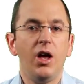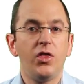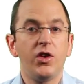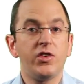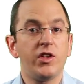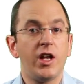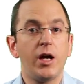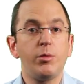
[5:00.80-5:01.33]

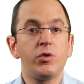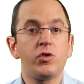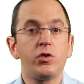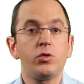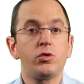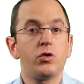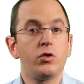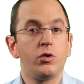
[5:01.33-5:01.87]
This enables
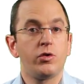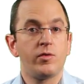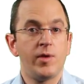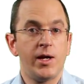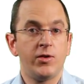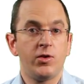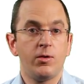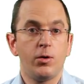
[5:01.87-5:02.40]
you to use
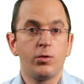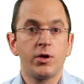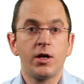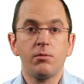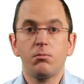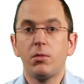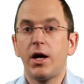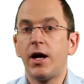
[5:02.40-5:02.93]
lazy
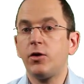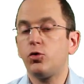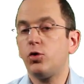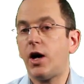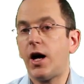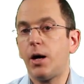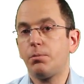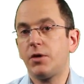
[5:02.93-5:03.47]
loading and
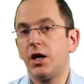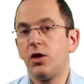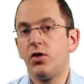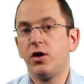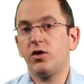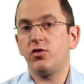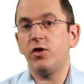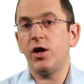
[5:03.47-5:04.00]
to update these